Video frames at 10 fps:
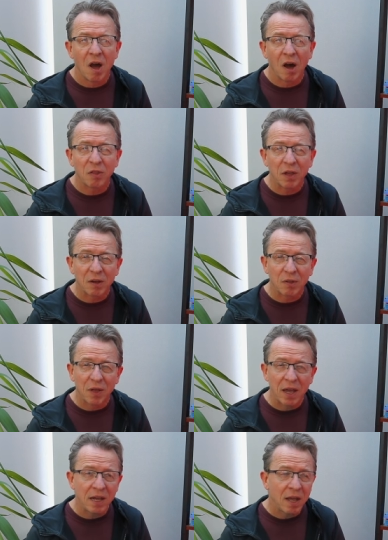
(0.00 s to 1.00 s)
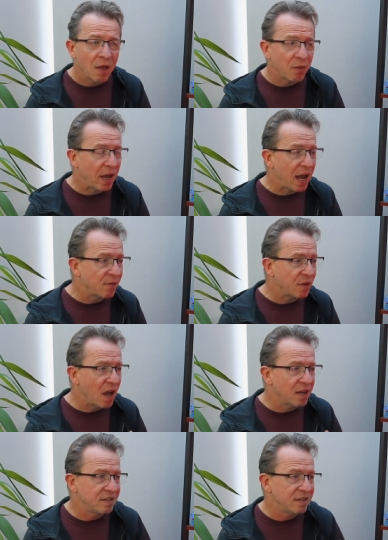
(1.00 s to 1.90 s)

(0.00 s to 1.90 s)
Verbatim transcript: I think they they have a, a,